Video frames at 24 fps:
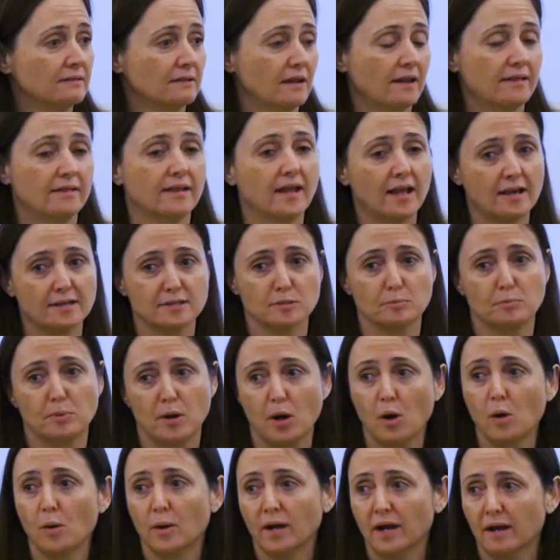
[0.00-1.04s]
And I think as a
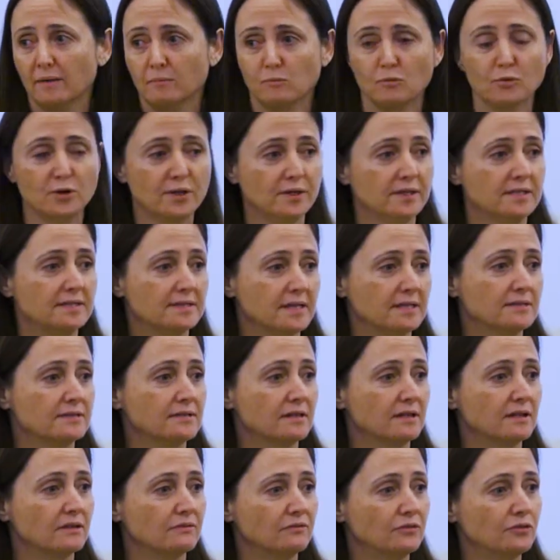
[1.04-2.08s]
poet, I'm really
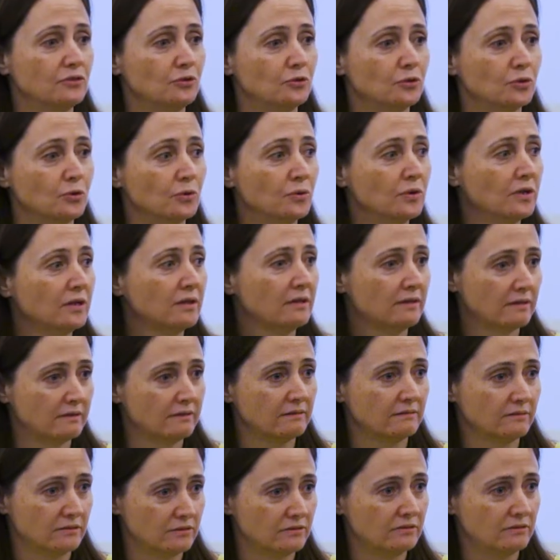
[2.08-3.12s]
sensitive to
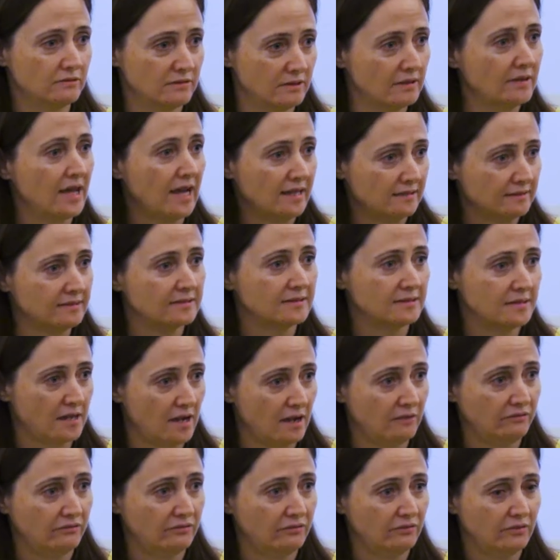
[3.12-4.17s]
that
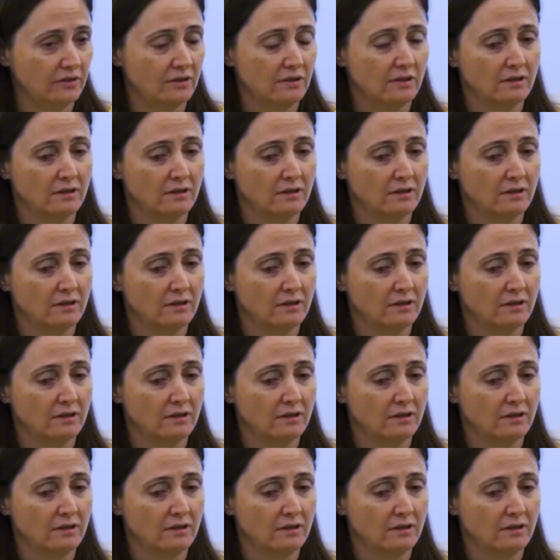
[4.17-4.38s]
stuff.